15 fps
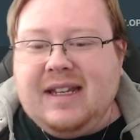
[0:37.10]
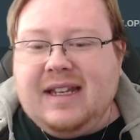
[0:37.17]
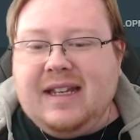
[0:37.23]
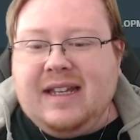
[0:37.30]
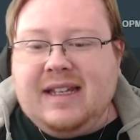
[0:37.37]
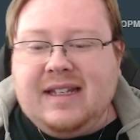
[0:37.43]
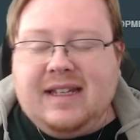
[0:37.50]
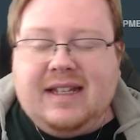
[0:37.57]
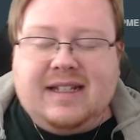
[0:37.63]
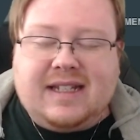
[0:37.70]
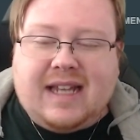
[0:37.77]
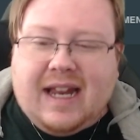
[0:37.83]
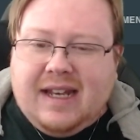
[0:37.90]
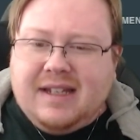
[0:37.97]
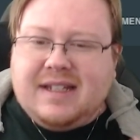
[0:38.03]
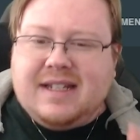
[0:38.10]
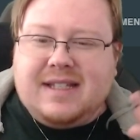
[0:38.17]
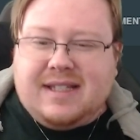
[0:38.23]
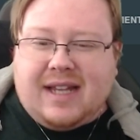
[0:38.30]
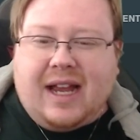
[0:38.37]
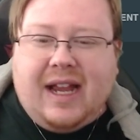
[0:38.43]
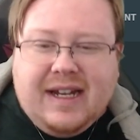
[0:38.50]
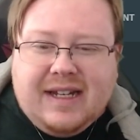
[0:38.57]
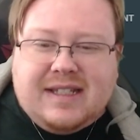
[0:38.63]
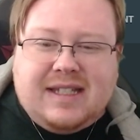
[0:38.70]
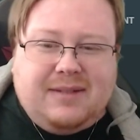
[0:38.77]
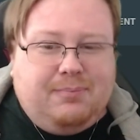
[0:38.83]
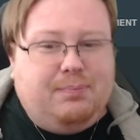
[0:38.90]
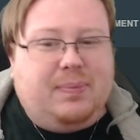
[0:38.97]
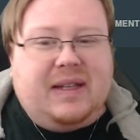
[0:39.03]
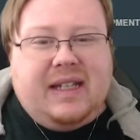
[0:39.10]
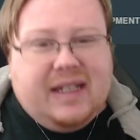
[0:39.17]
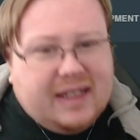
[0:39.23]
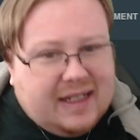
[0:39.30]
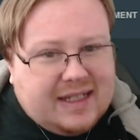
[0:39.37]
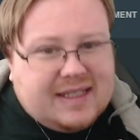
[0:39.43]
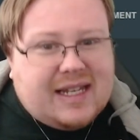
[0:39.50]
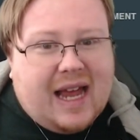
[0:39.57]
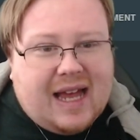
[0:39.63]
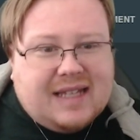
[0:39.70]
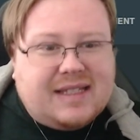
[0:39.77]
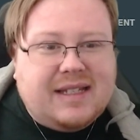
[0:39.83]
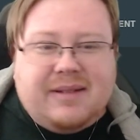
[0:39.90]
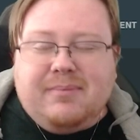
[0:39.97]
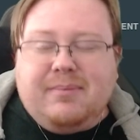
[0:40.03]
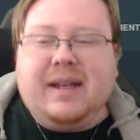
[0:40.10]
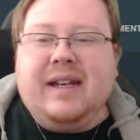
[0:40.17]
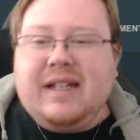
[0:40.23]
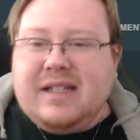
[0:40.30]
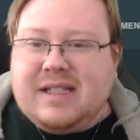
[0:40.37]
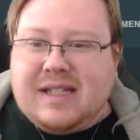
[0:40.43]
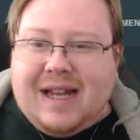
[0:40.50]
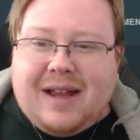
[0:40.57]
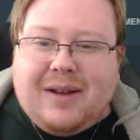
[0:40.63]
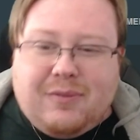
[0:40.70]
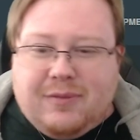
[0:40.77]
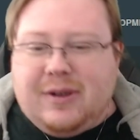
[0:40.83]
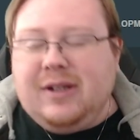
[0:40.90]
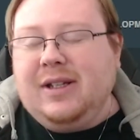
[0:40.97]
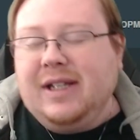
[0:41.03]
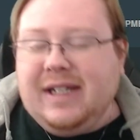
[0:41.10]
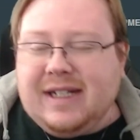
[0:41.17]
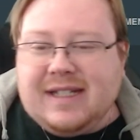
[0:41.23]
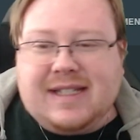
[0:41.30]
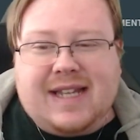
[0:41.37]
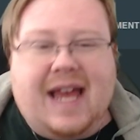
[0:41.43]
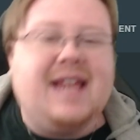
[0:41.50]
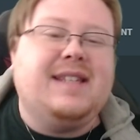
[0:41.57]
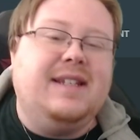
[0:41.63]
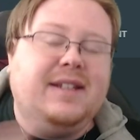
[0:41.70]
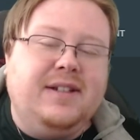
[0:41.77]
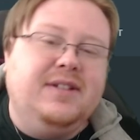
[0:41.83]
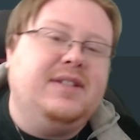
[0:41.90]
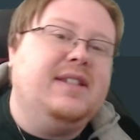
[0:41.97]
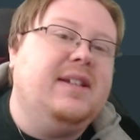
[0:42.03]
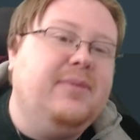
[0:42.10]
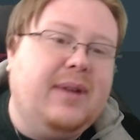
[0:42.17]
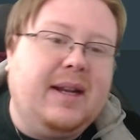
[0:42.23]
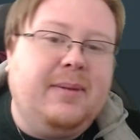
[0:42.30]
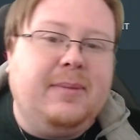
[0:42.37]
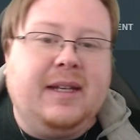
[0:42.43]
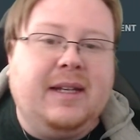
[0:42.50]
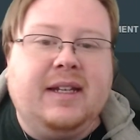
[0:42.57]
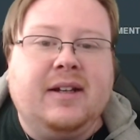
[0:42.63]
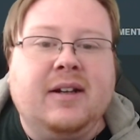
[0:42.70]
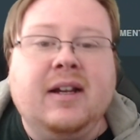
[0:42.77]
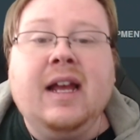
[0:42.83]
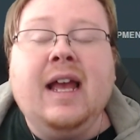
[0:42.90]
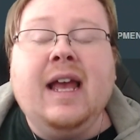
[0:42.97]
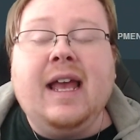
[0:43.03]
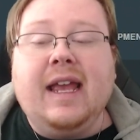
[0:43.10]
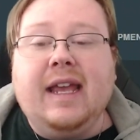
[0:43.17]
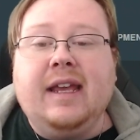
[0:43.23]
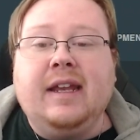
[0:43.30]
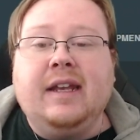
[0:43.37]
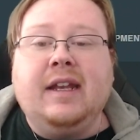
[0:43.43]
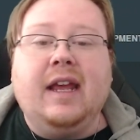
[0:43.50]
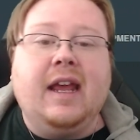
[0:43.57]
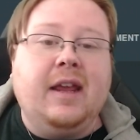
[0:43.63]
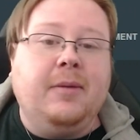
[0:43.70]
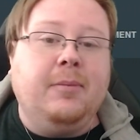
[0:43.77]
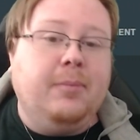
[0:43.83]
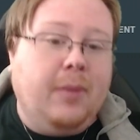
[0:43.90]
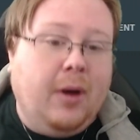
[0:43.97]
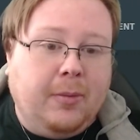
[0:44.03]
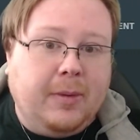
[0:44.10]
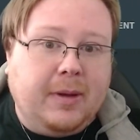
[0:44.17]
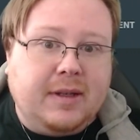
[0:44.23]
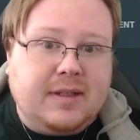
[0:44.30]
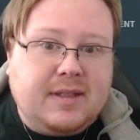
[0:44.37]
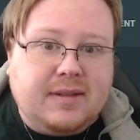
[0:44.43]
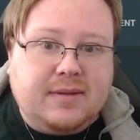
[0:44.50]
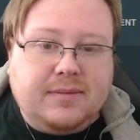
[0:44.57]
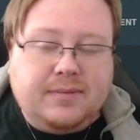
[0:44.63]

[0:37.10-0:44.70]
it's kind of designed to be an assassin, but it's not really an assassin. You'll see what I mean here in a moment.